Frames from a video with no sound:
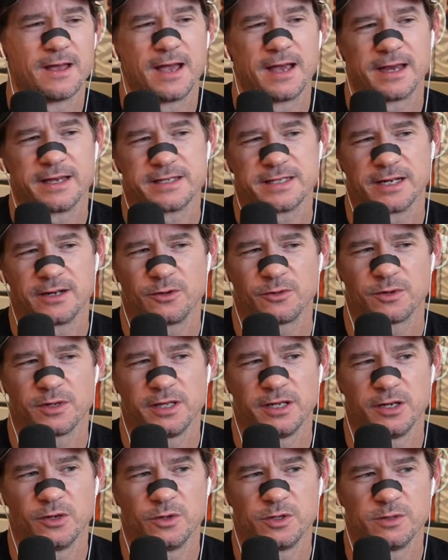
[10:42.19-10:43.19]
I guess I don't
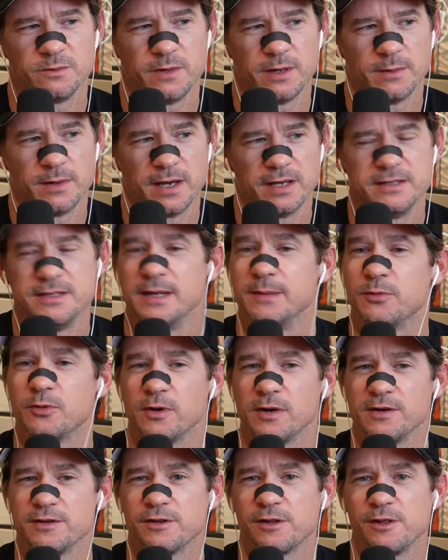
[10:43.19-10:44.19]
really know what you mean by a
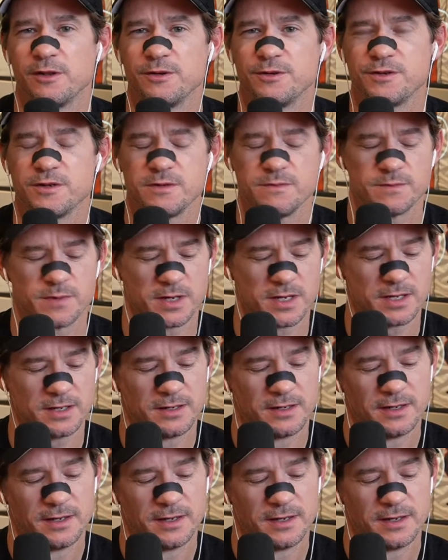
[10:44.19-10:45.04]
temporary solution, but